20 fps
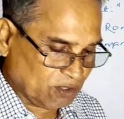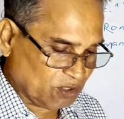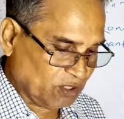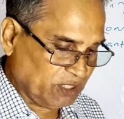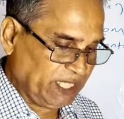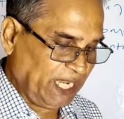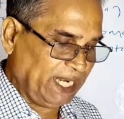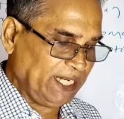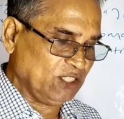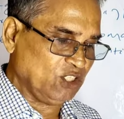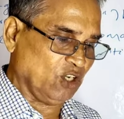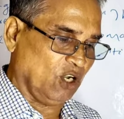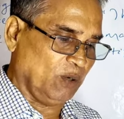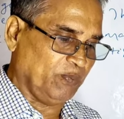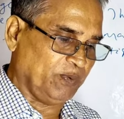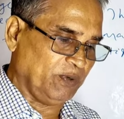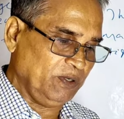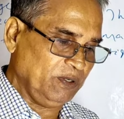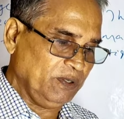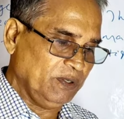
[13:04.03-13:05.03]
the dance
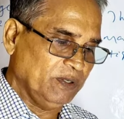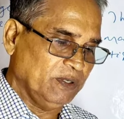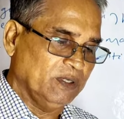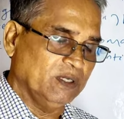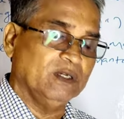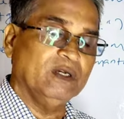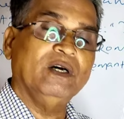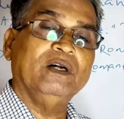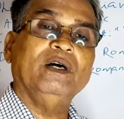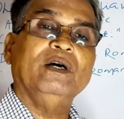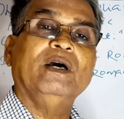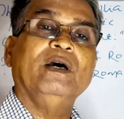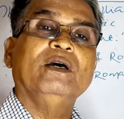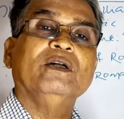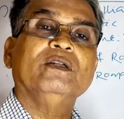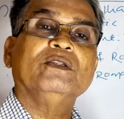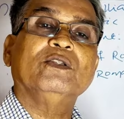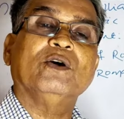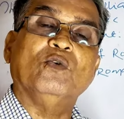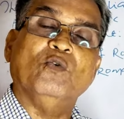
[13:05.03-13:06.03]
of uh,
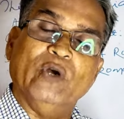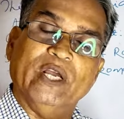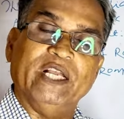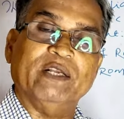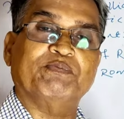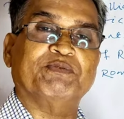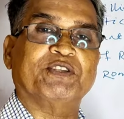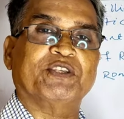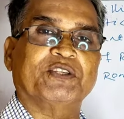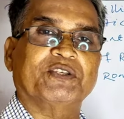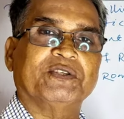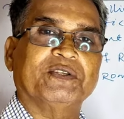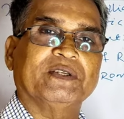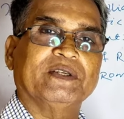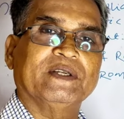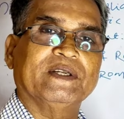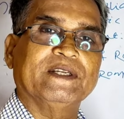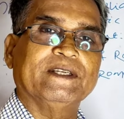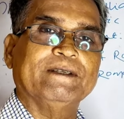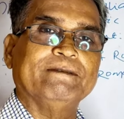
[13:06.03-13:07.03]
the waves.